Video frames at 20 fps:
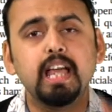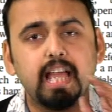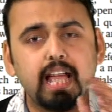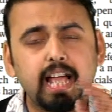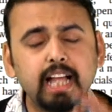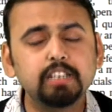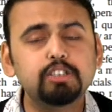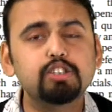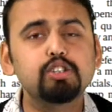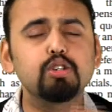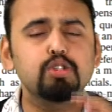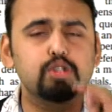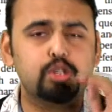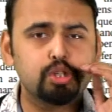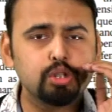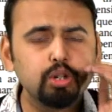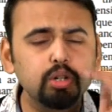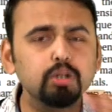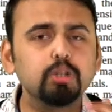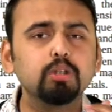hence you
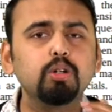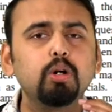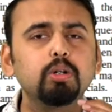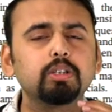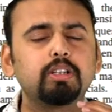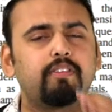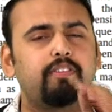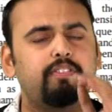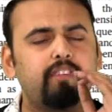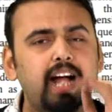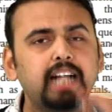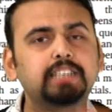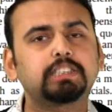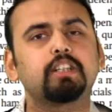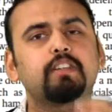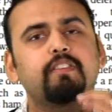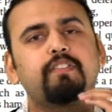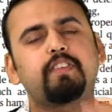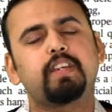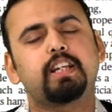should know the facts
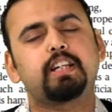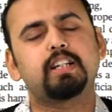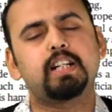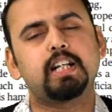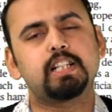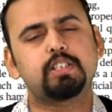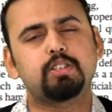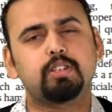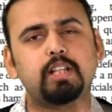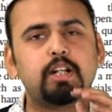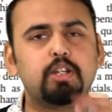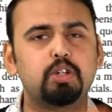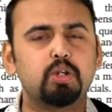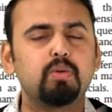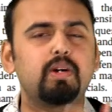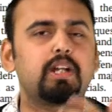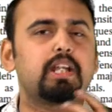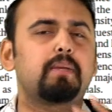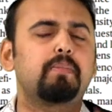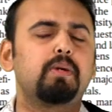and figures so that
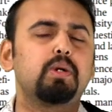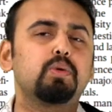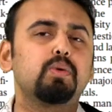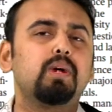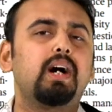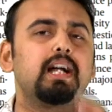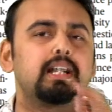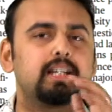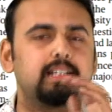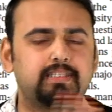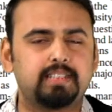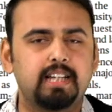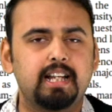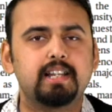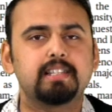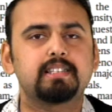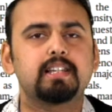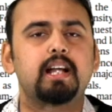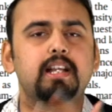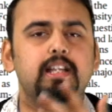you are able to understand
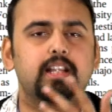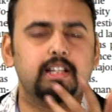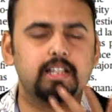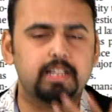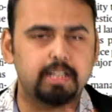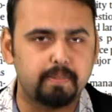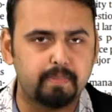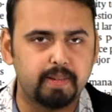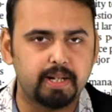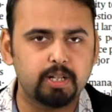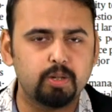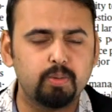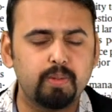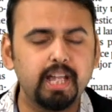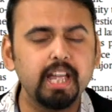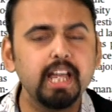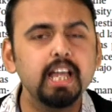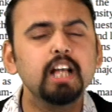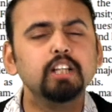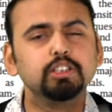this article in a better
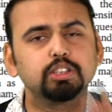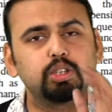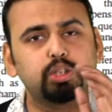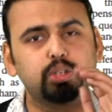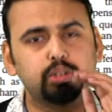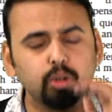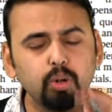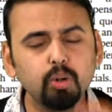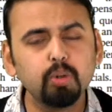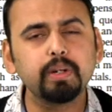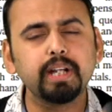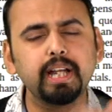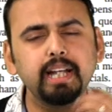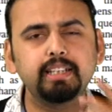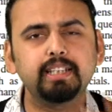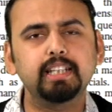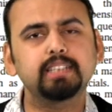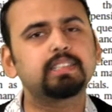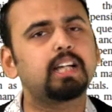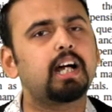way. So do read
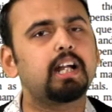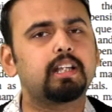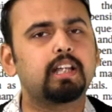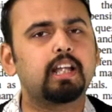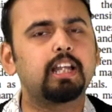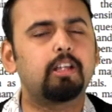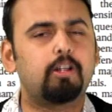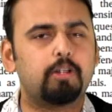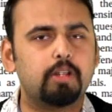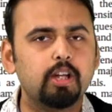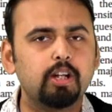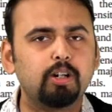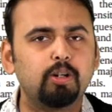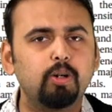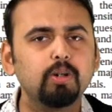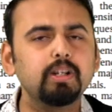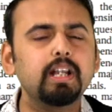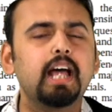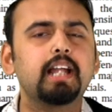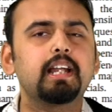this article on your
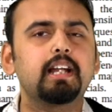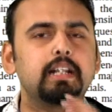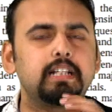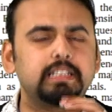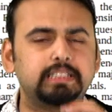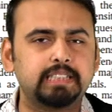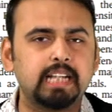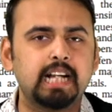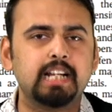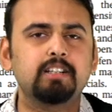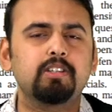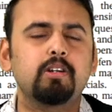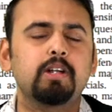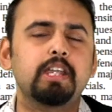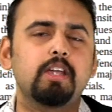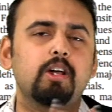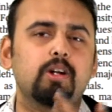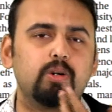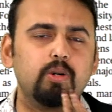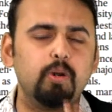own and understand it on
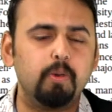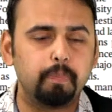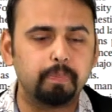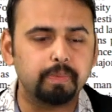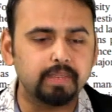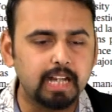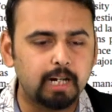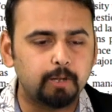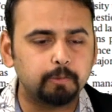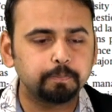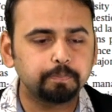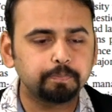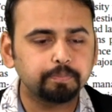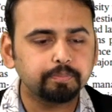your own. Now,